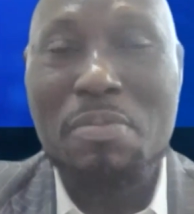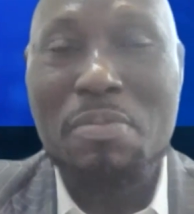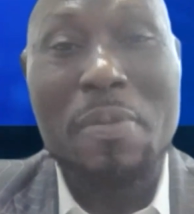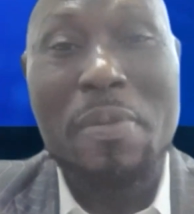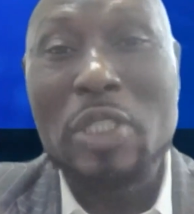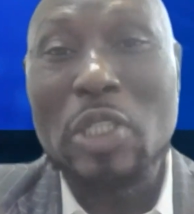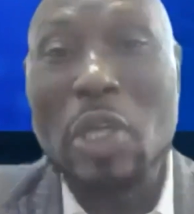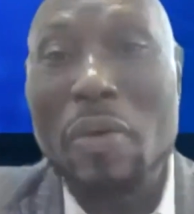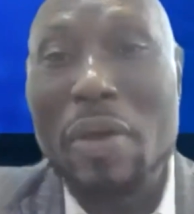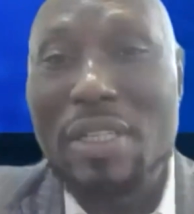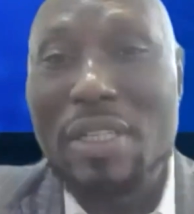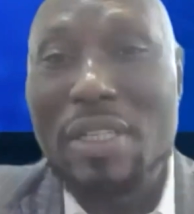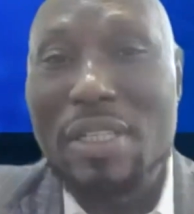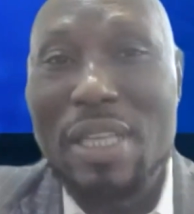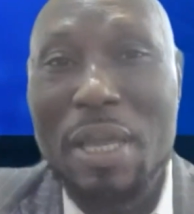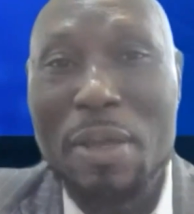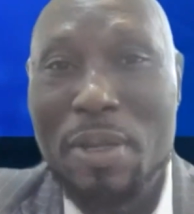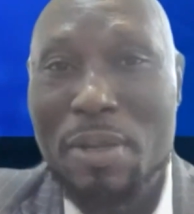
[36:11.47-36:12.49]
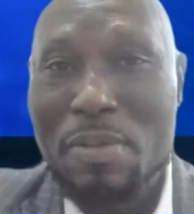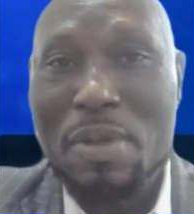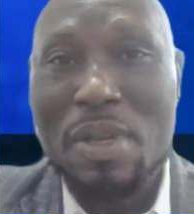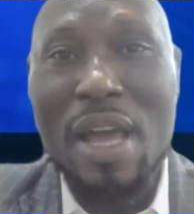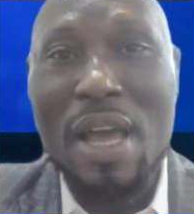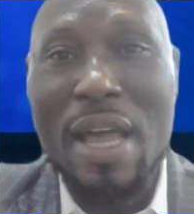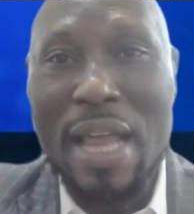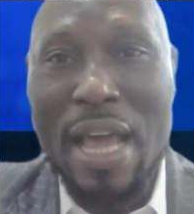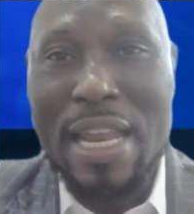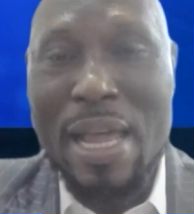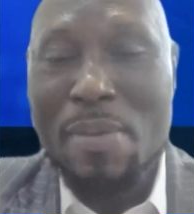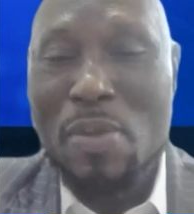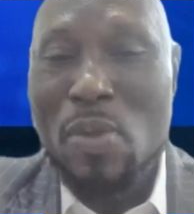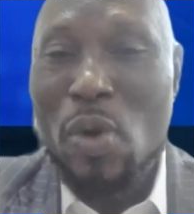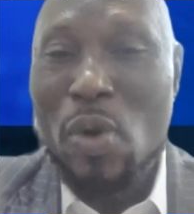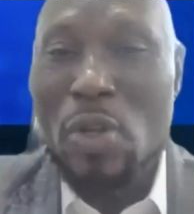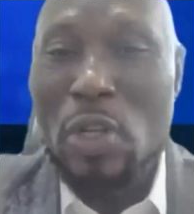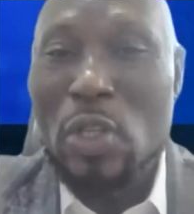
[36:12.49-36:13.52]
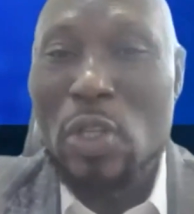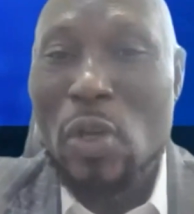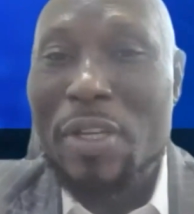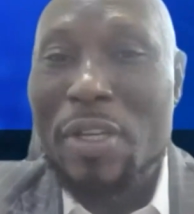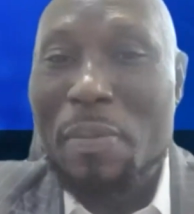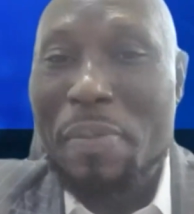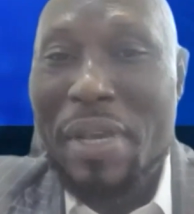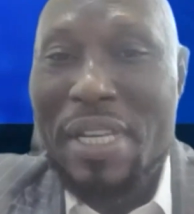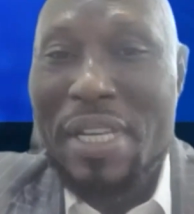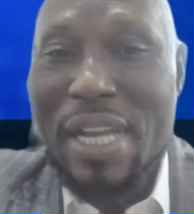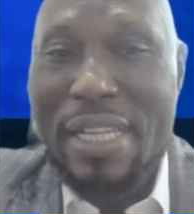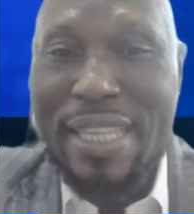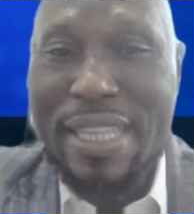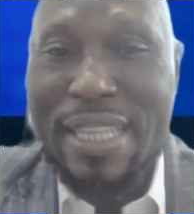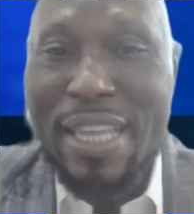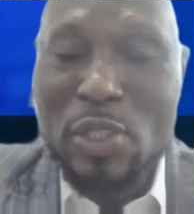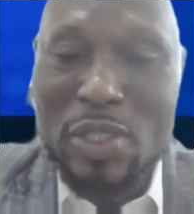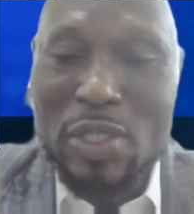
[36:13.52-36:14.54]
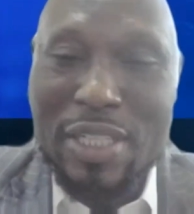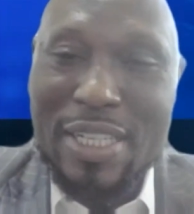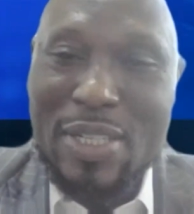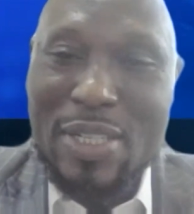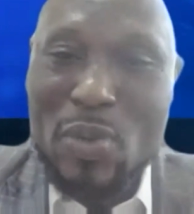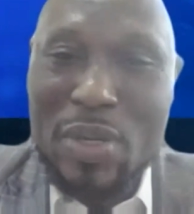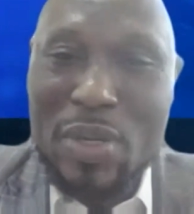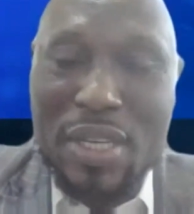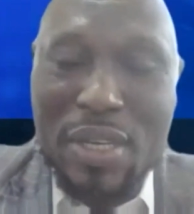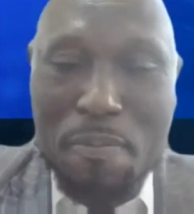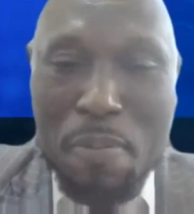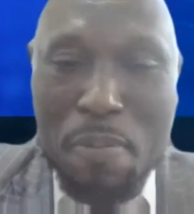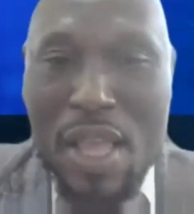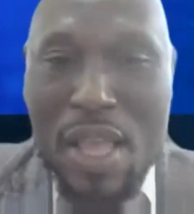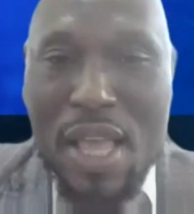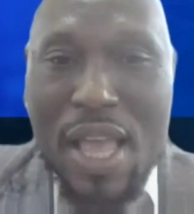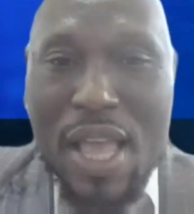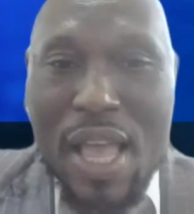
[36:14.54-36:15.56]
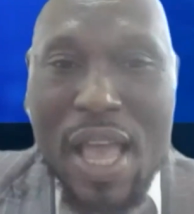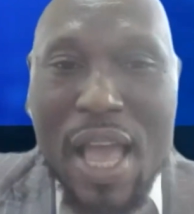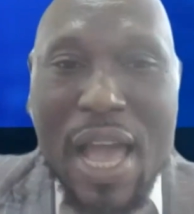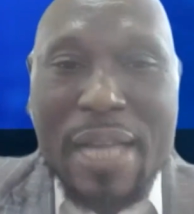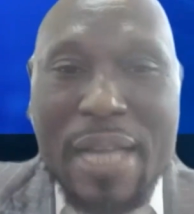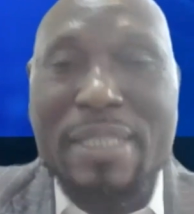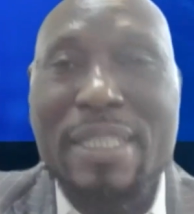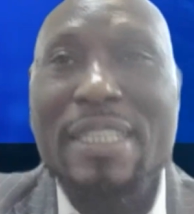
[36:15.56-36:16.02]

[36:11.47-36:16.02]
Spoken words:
Maybe it's already there, and I'm not already paying attention anyway.